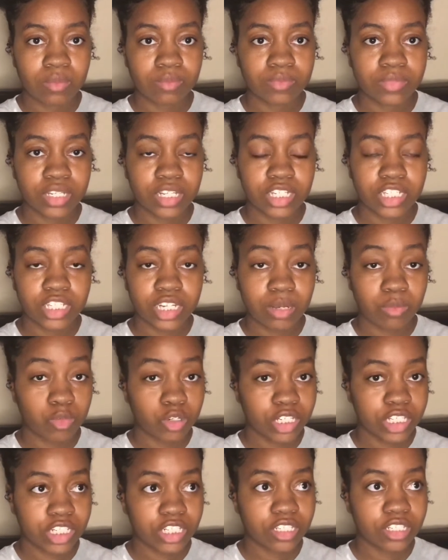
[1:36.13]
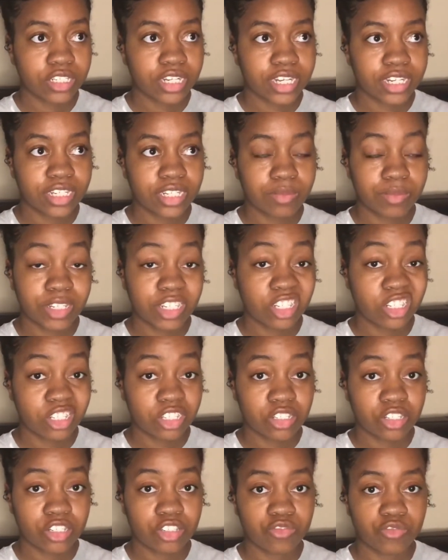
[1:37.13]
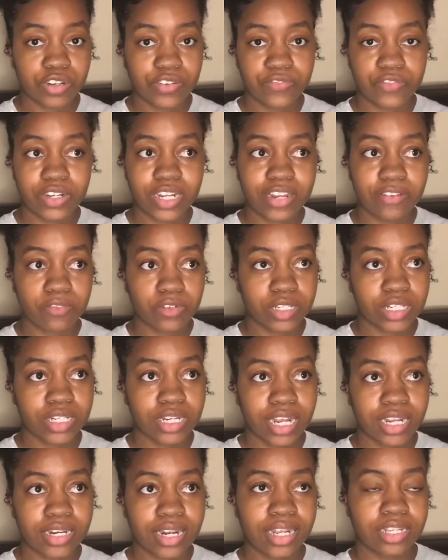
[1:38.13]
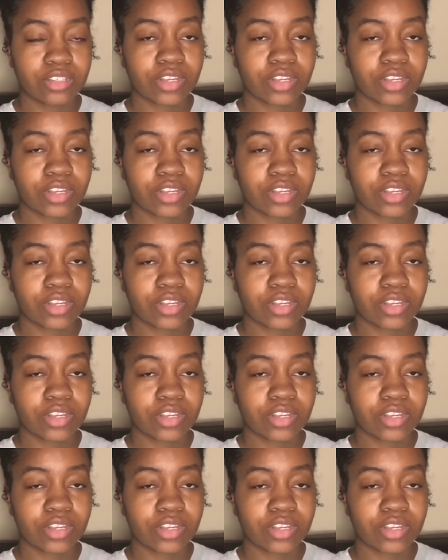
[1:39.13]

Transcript: the Shea Moisture, their deep conditioners run for like $14.99.